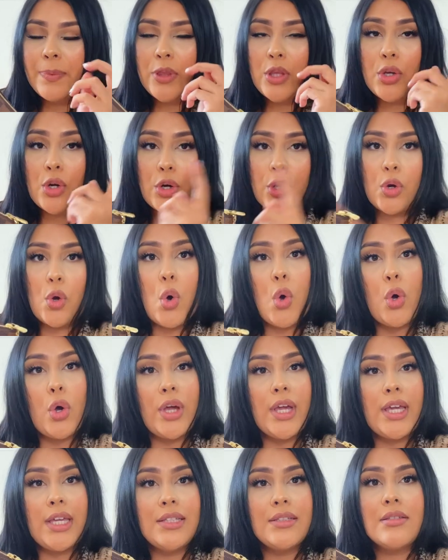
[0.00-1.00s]
your
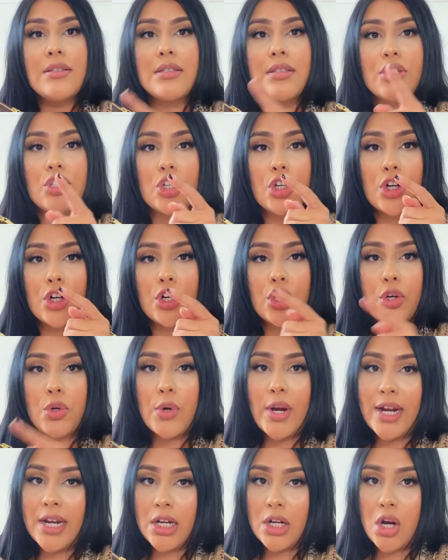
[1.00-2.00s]
coins, your
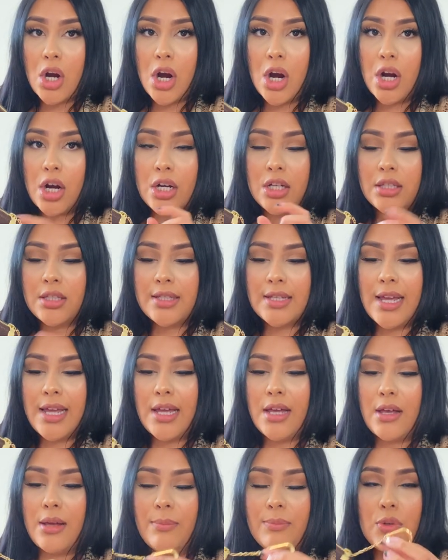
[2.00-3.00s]
credit cards.
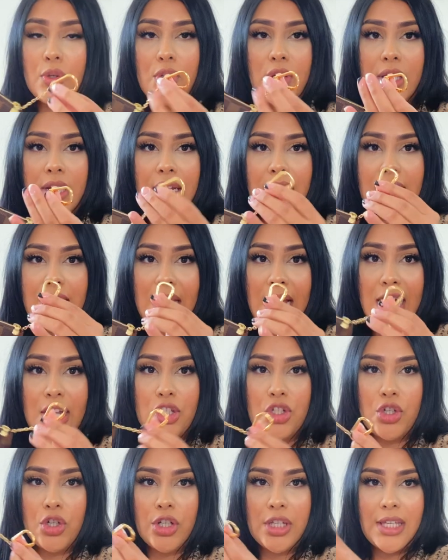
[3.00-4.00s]
Um, you can
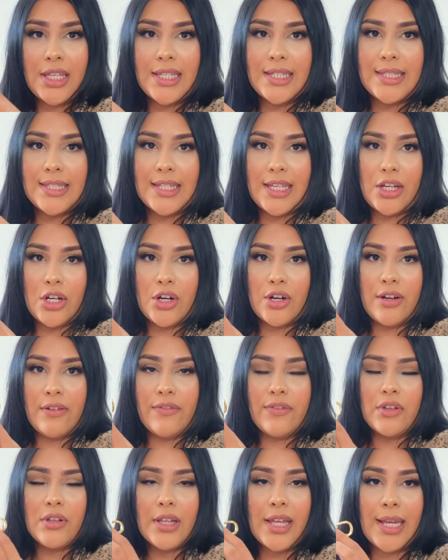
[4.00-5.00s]
attach your keys here
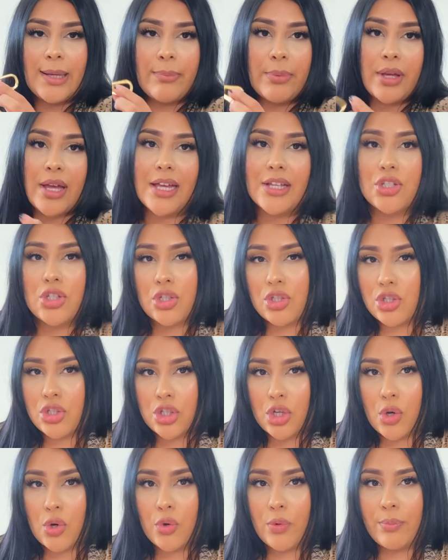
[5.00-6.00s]
if you like, but I just
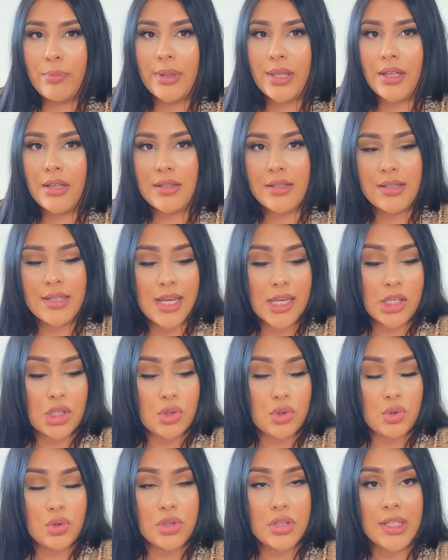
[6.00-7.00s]
don't because I
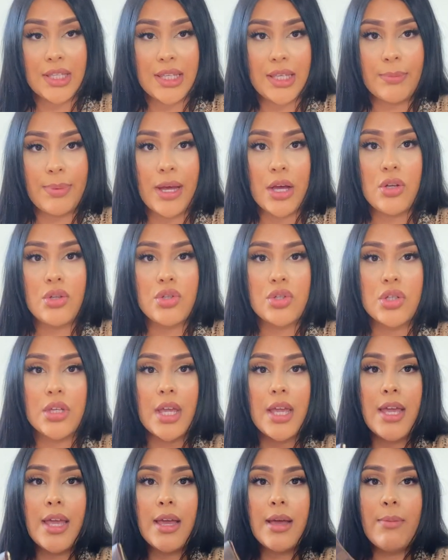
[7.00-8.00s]
use the key pouch.
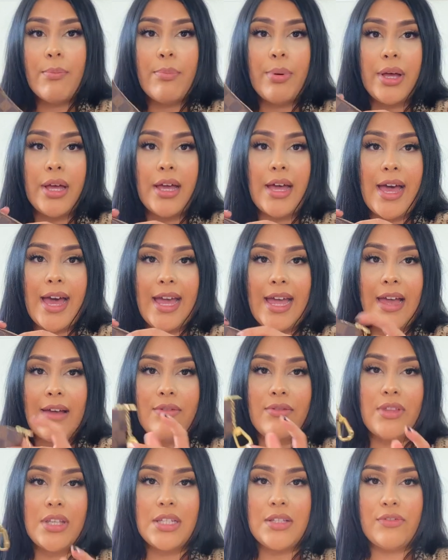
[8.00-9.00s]
But I
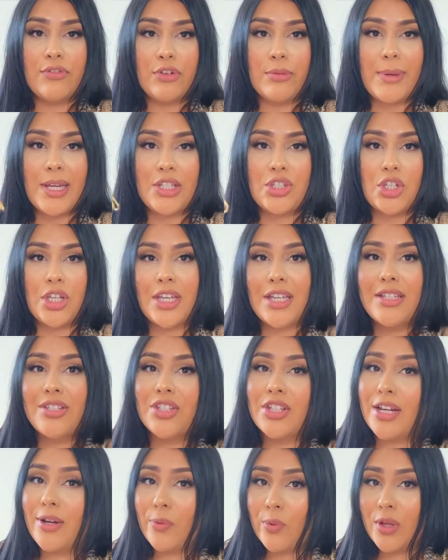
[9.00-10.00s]
have this for my change
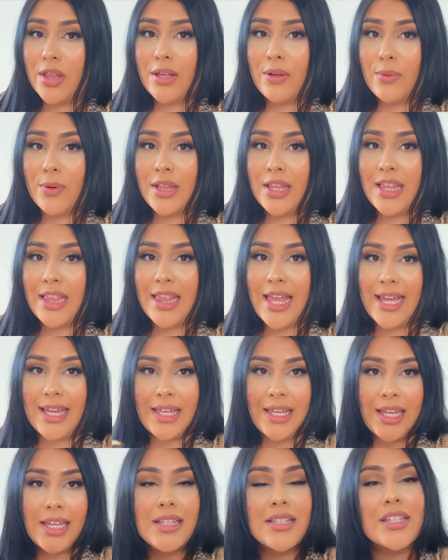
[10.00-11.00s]
and I really, really
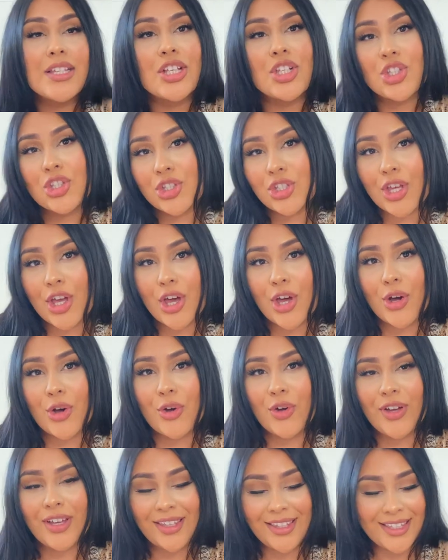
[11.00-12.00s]
like it.
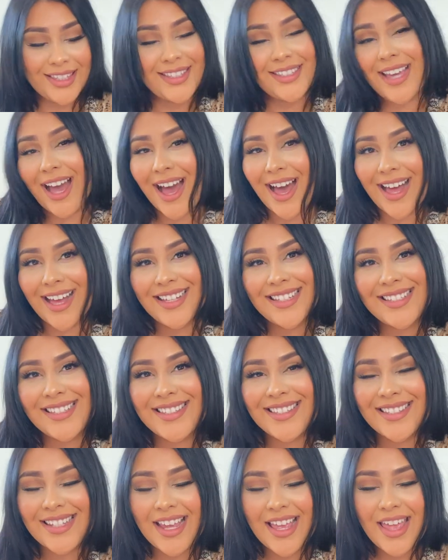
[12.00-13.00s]
So,
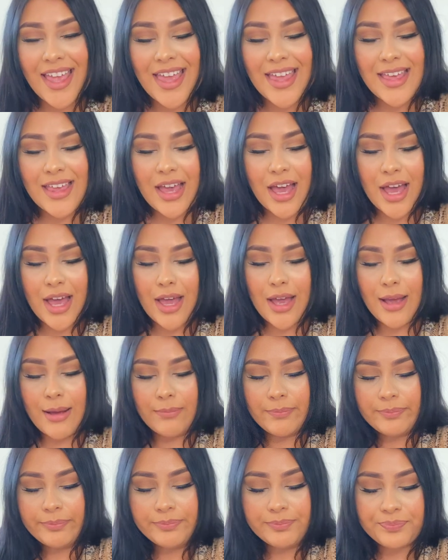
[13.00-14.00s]
yes.
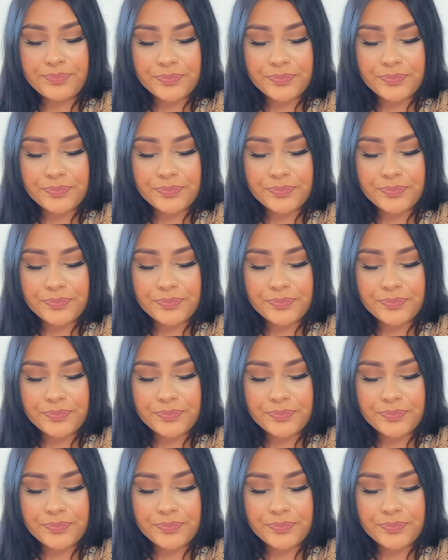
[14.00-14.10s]
Um,